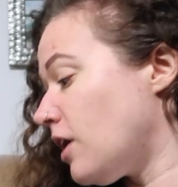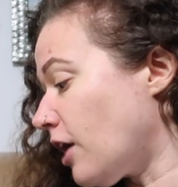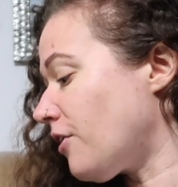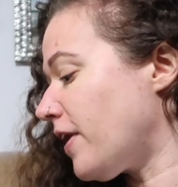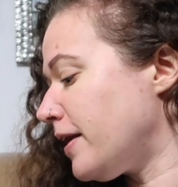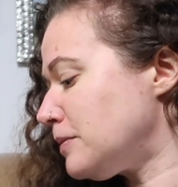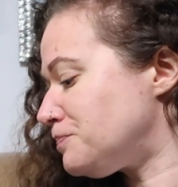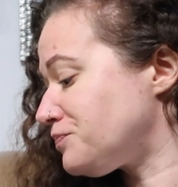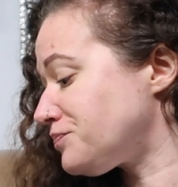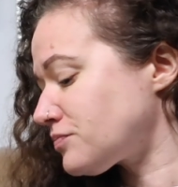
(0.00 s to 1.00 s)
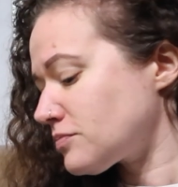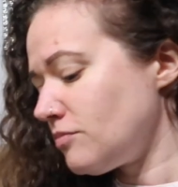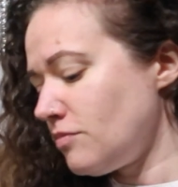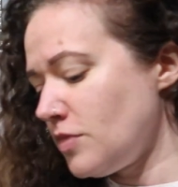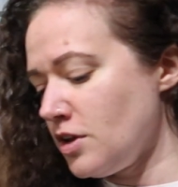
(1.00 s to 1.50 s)
All right,
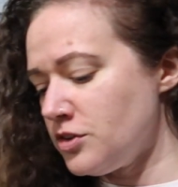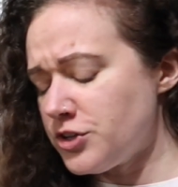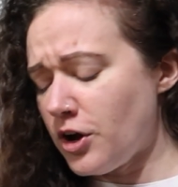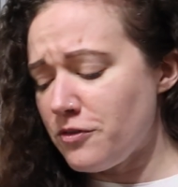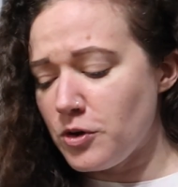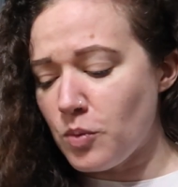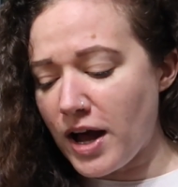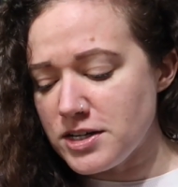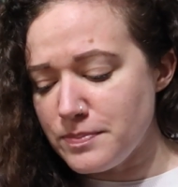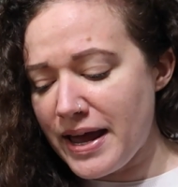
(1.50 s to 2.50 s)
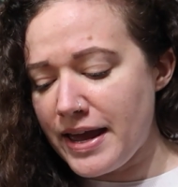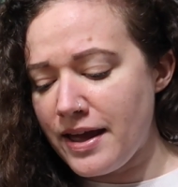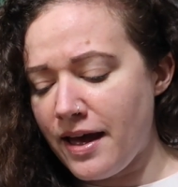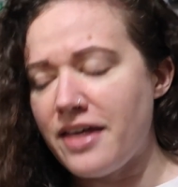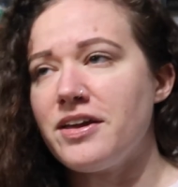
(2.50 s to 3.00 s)
so if you watch
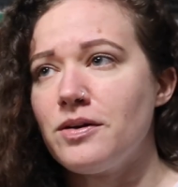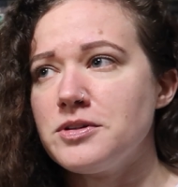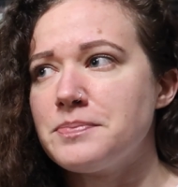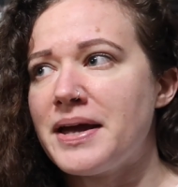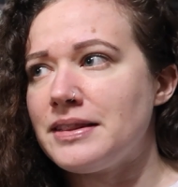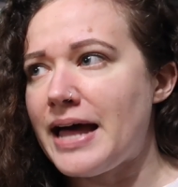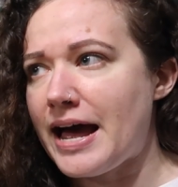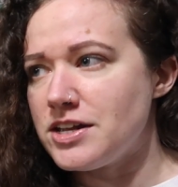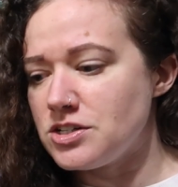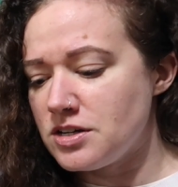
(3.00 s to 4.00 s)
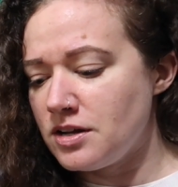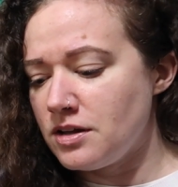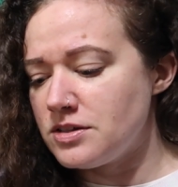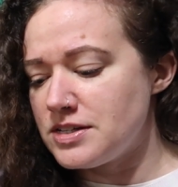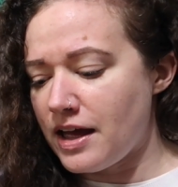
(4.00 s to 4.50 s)
I think it was my last
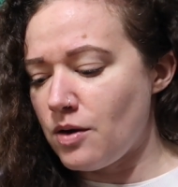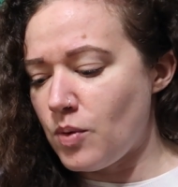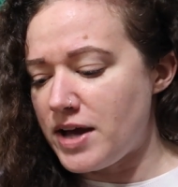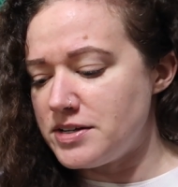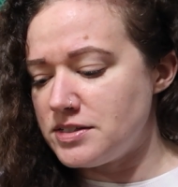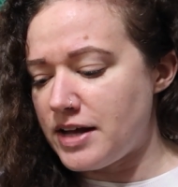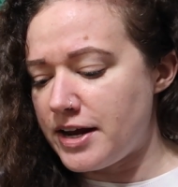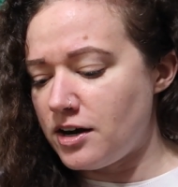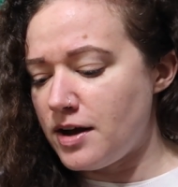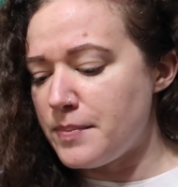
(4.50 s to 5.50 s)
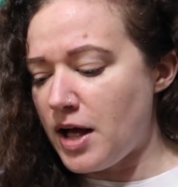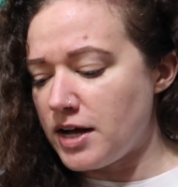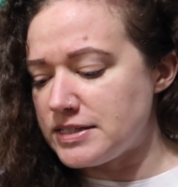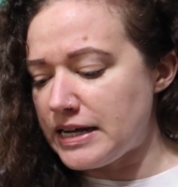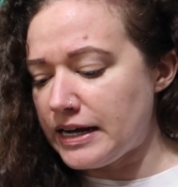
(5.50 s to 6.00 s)
DIY designer
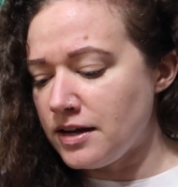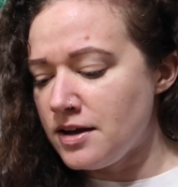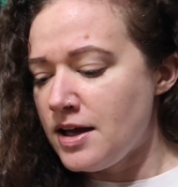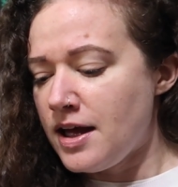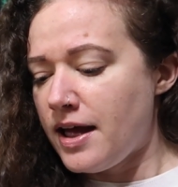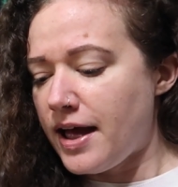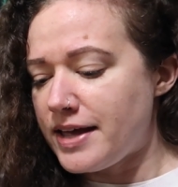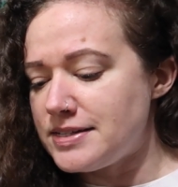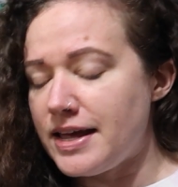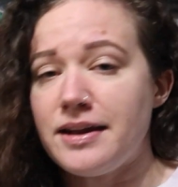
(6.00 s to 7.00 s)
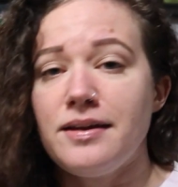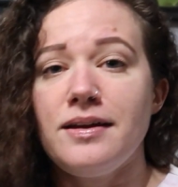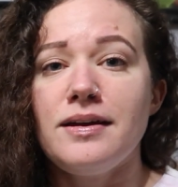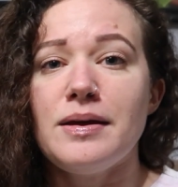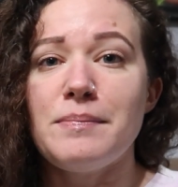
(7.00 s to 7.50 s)
unboxing, I said,
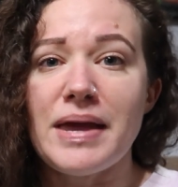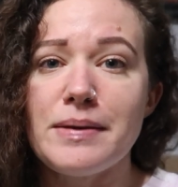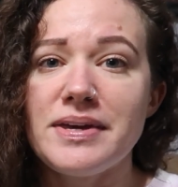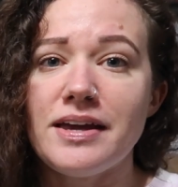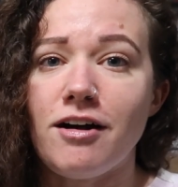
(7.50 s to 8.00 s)
maybe